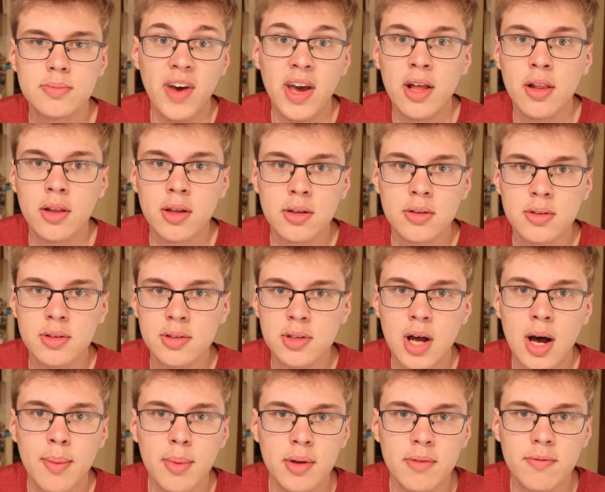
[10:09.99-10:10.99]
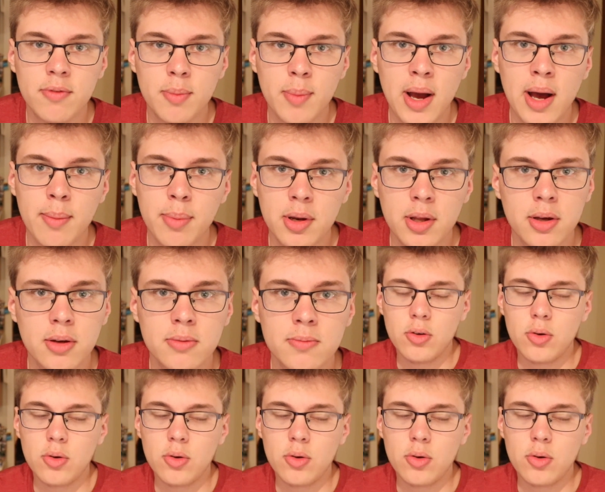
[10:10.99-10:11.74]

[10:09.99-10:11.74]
failing to stop it from happening.